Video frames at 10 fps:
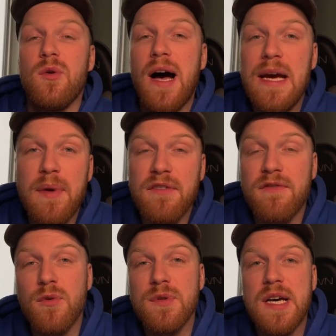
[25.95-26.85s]
I am a
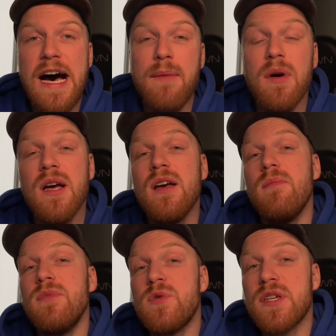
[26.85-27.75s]
full-time
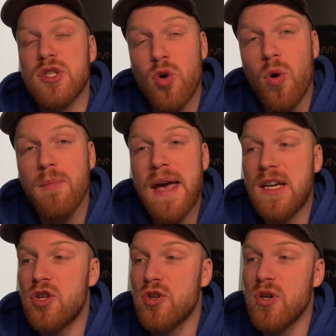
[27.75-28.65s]
music tour
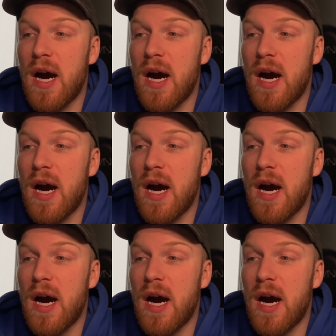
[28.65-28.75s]
manager.